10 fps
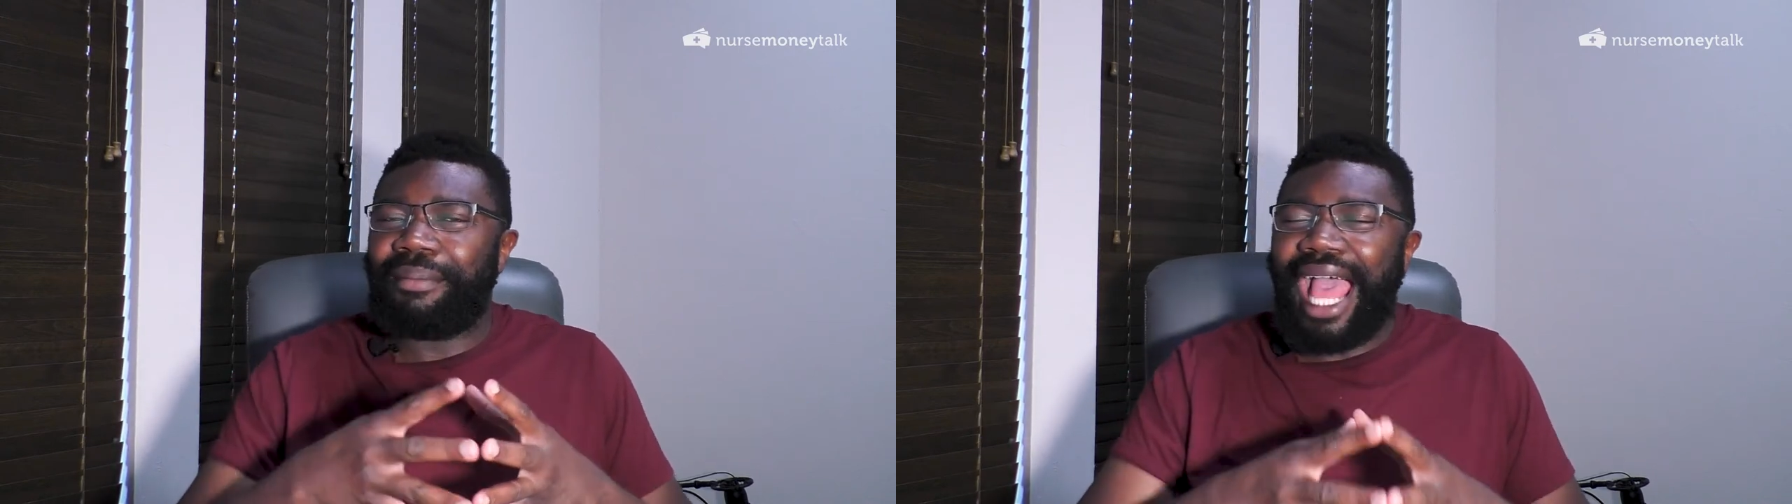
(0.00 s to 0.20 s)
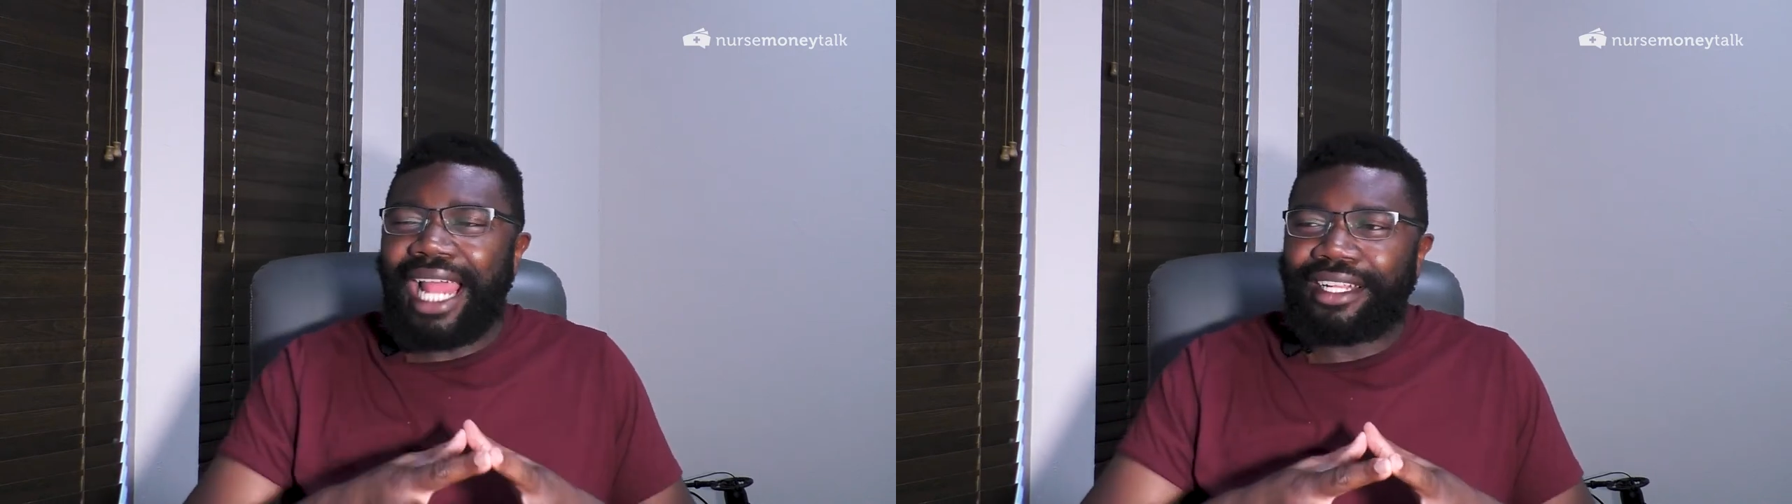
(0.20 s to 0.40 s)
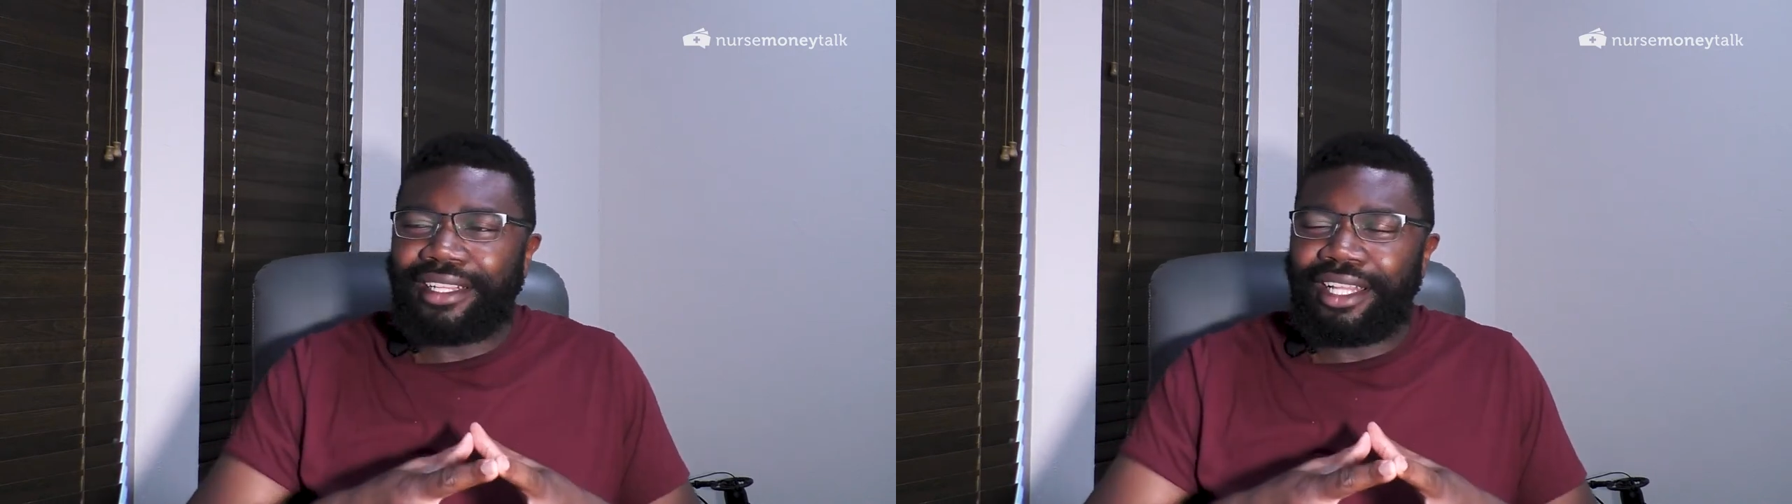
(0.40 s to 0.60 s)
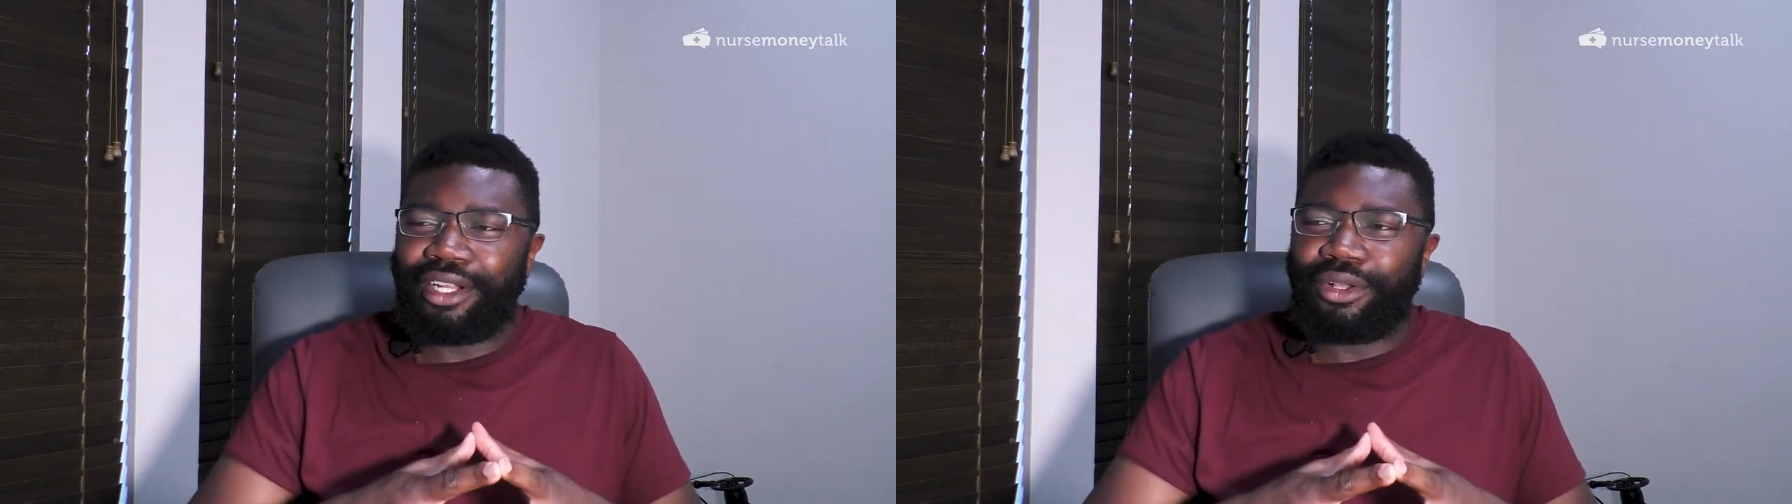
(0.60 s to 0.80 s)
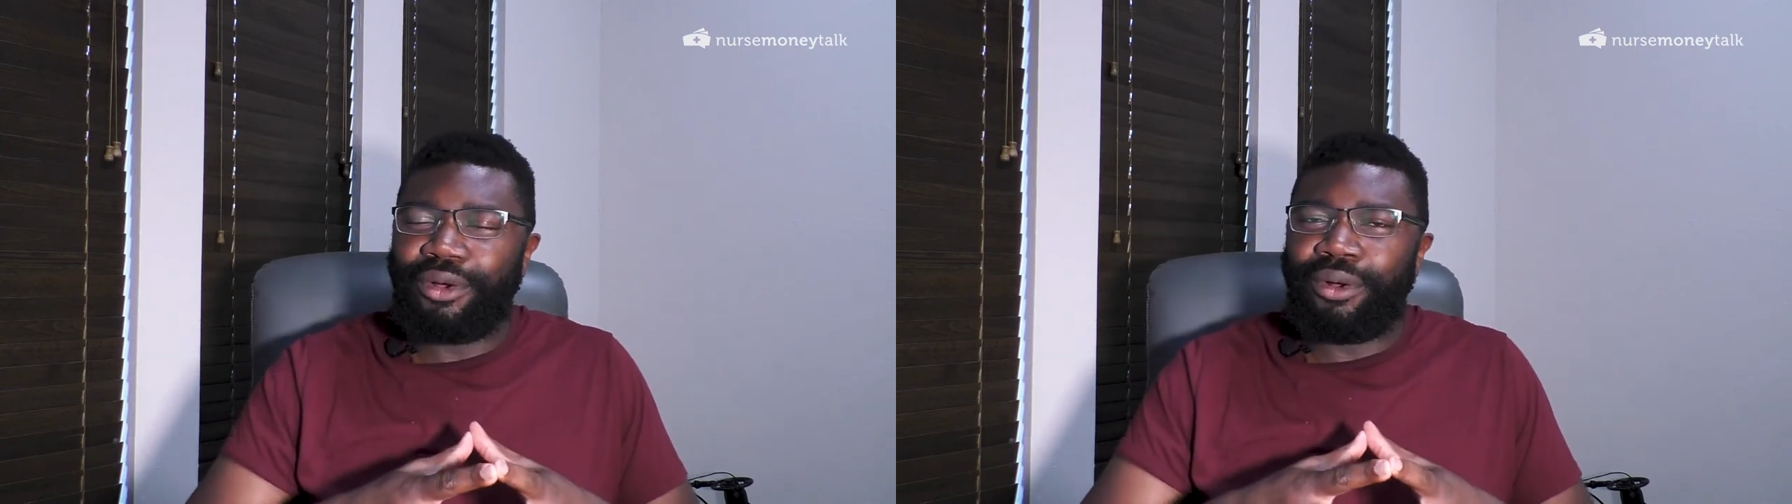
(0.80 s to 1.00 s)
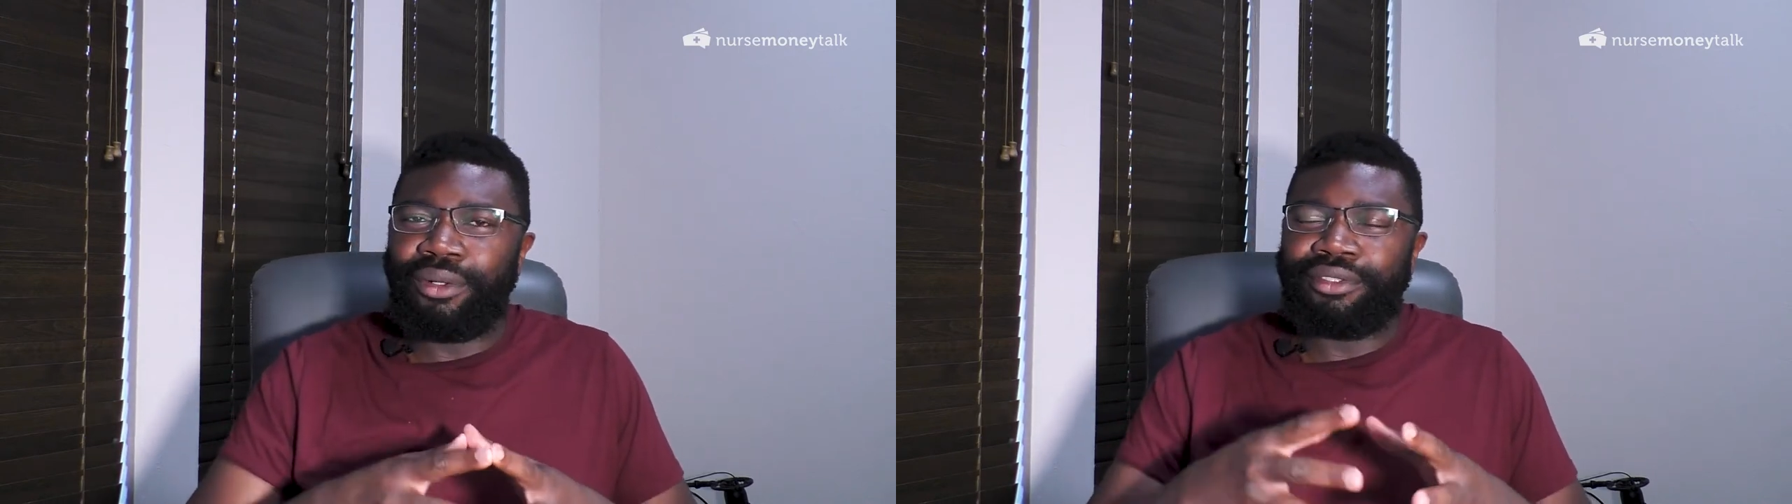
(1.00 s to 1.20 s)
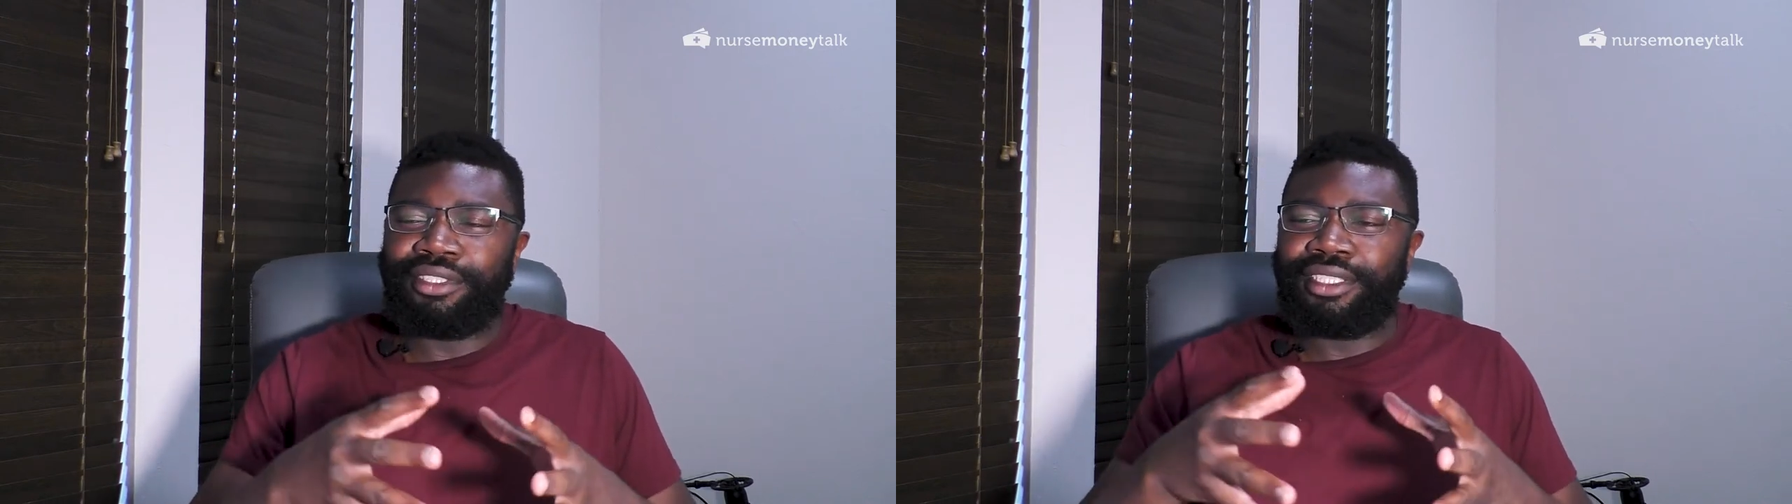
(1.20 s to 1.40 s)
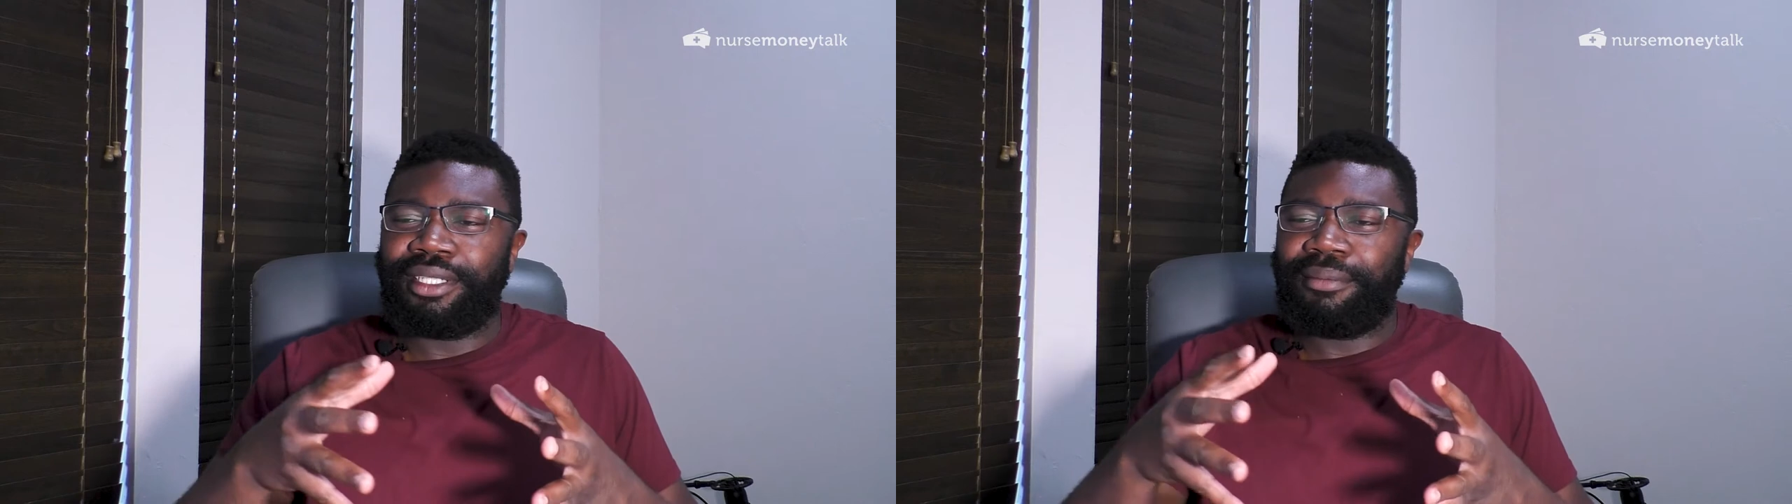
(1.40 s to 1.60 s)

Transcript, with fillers: bad clinicals